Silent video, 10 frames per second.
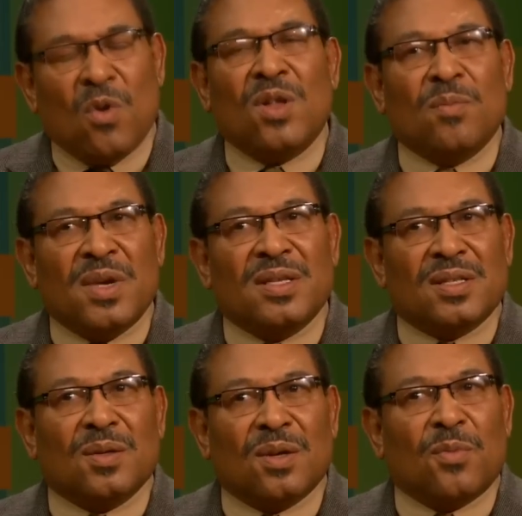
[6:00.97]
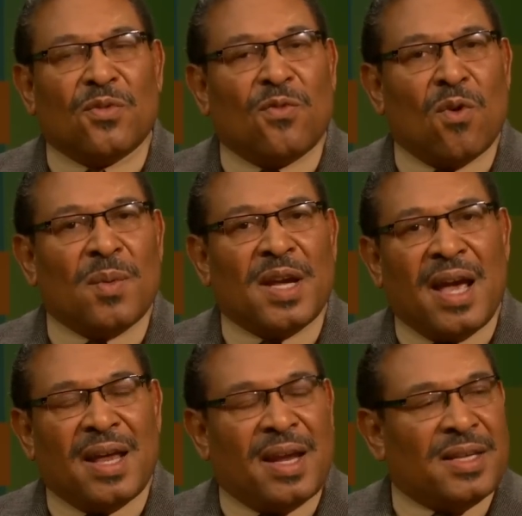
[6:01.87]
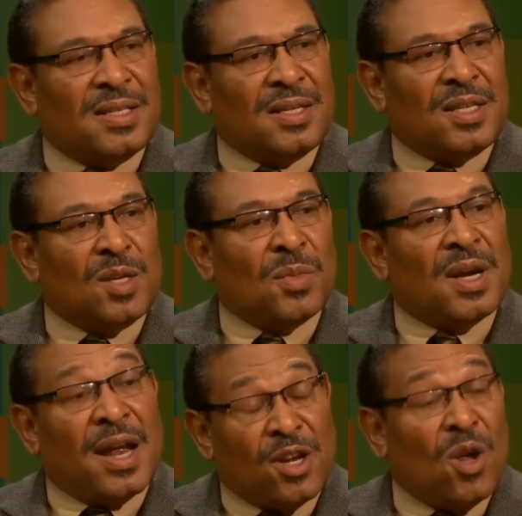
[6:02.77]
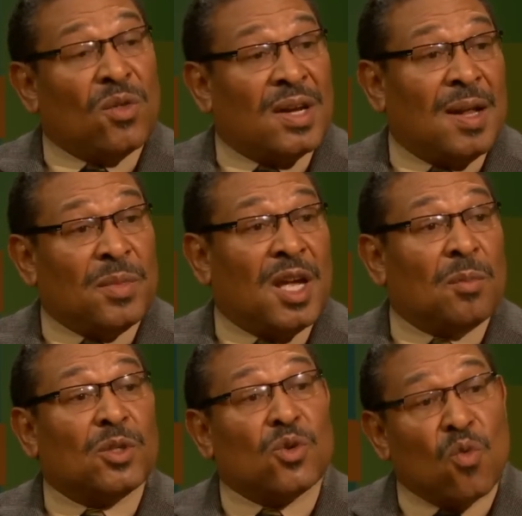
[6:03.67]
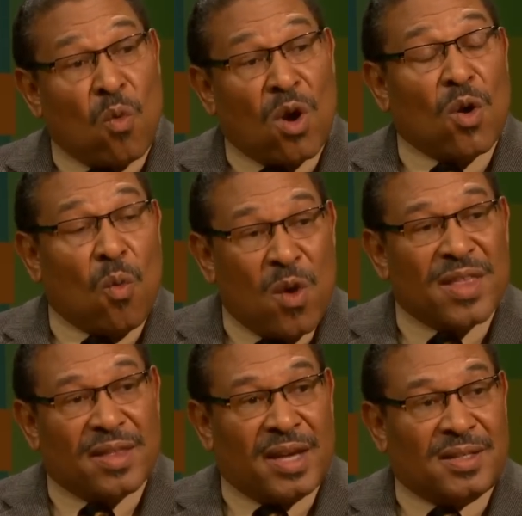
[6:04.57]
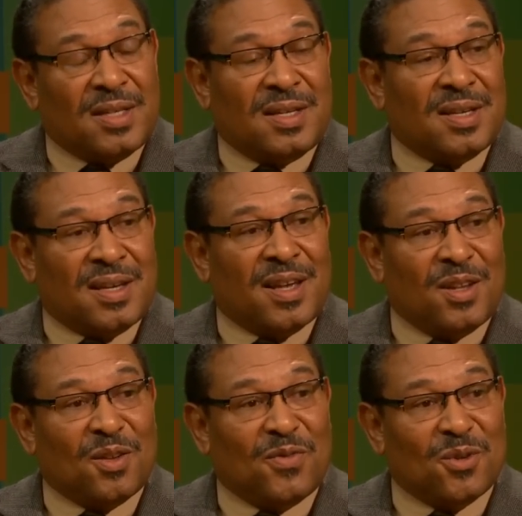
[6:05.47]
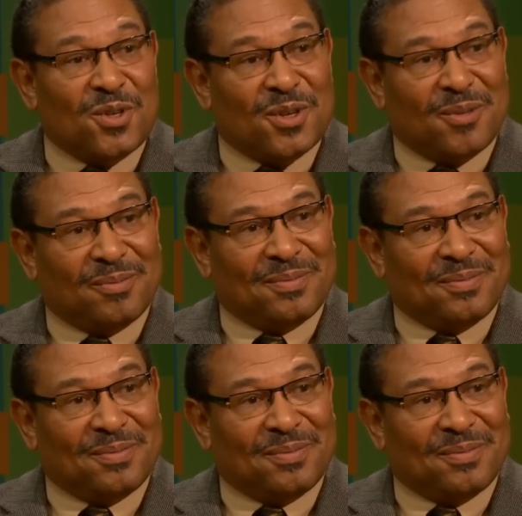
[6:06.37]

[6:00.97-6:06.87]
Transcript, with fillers: will miss uh, performing at ACT, but I know that I'll be able to work with ACT again in the future.